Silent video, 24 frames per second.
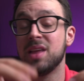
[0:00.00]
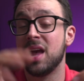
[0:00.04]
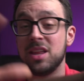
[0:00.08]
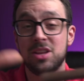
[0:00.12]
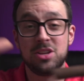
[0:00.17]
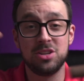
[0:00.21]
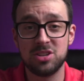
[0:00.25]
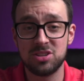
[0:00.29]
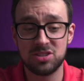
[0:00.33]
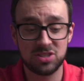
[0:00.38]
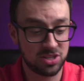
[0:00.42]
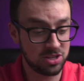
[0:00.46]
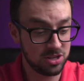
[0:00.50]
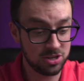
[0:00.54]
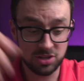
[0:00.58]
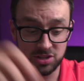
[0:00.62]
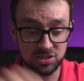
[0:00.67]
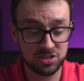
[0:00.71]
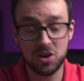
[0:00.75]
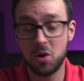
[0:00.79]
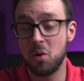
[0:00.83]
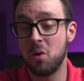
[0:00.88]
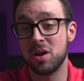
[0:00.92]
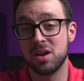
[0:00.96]
You
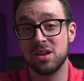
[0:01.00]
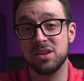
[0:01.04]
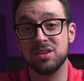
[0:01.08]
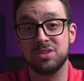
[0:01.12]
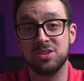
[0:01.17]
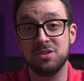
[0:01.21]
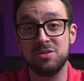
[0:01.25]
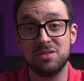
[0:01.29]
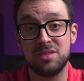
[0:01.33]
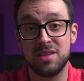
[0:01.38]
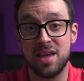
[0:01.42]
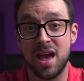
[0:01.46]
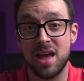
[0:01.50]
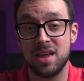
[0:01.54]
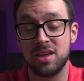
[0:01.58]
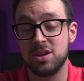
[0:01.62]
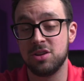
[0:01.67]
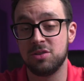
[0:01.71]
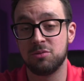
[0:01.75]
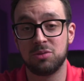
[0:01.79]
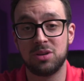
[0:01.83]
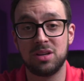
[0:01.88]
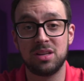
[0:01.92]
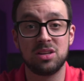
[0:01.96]
just don't want to do that.
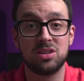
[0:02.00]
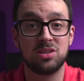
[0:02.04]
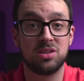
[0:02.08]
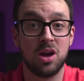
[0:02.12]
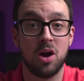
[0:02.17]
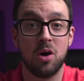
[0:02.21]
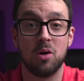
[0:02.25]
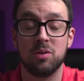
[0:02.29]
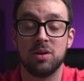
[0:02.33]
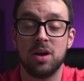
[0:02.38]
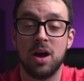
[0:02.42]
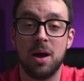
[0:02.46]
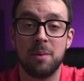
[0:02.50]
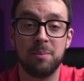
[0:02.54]
You really don't.